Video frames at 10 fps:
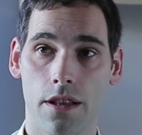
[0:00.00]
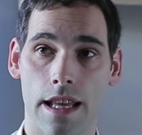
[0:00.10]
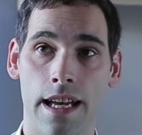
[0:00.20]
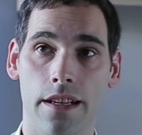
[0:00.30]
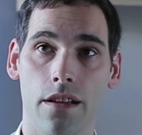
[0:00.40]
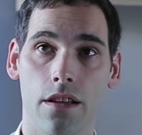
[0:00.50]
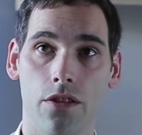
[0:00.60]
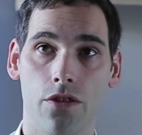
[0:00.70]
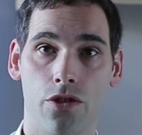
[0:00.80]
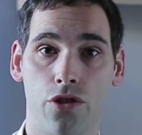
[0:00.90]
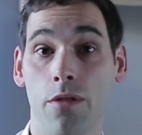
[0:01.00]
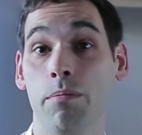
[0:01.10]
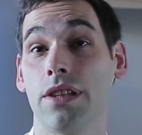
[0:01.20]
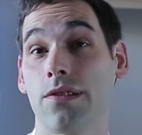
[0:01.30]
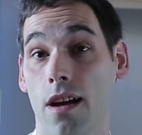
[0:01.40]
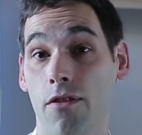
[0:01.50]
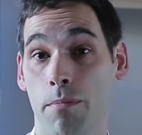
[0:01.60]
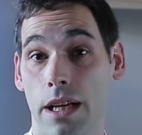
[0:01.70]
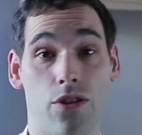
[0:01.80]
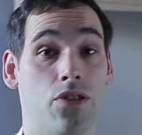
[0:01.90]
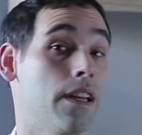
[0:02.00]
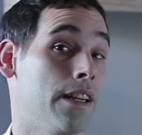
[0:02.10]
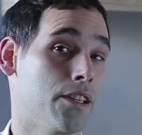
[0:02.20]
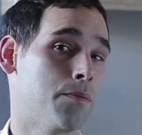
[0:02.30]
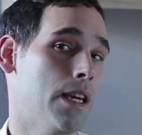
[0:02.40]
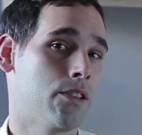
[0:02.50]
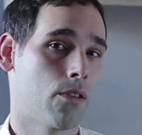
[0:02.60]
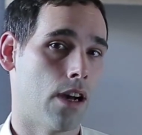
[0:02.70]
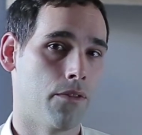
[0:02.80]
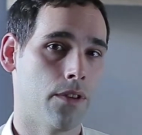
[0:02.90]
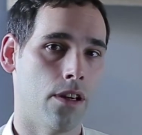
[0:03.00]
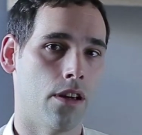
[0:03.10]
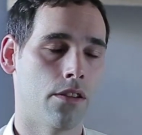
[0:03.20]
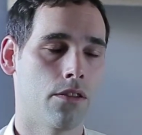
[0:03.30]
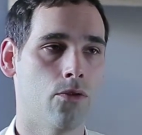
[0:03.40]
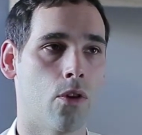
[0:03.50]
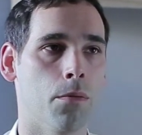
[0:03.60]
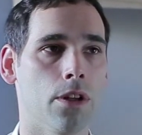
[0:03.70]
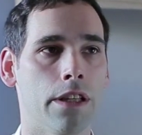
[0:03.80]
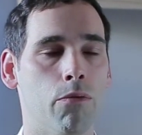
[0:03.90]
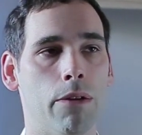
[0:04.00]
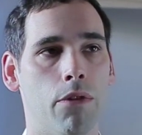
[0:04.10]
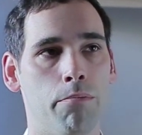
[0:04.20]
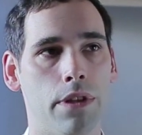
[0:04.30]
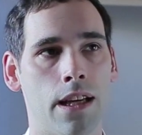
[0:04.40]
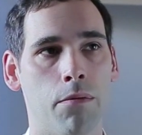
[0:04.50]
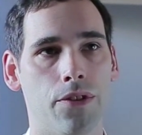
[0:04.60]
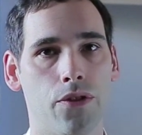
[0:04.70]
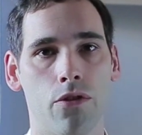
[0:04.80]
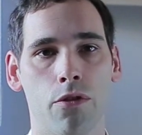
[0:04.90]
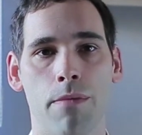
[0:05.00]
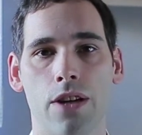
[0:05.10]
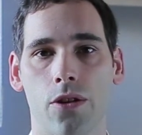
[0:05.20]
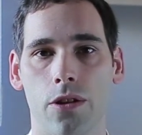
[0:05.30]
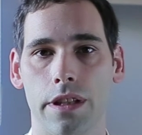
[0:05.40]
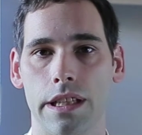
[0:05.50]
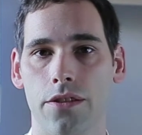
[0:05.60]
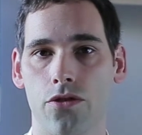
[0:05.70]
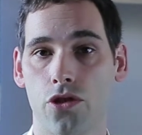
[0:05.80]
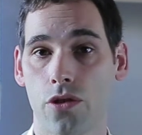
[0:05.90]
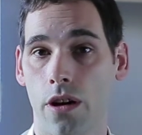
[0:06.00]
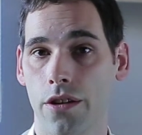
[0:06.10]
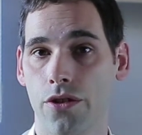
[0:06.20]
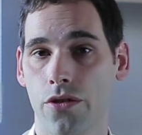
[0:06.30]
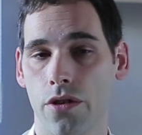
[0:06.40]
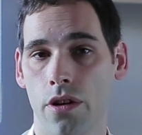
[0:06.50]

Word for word: That should be solved by just sending a spacecraft there. Normally we would be able to measure the charge